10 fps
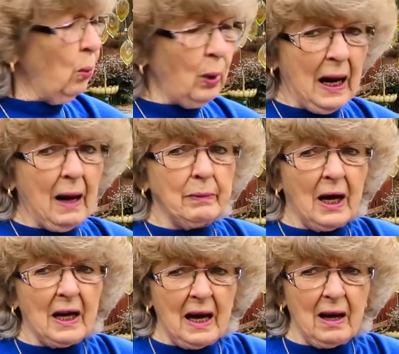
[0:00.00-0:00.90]
when I'm
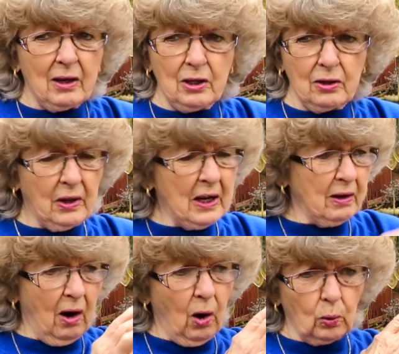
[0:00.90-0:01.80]
not out here,
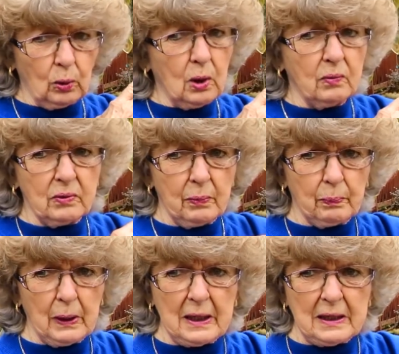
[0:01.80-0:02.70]
they're all over the
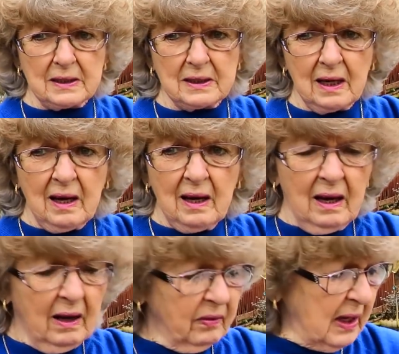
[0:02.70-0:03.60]
place.
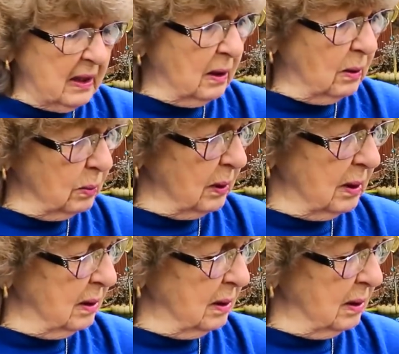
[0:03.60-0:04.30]
They don't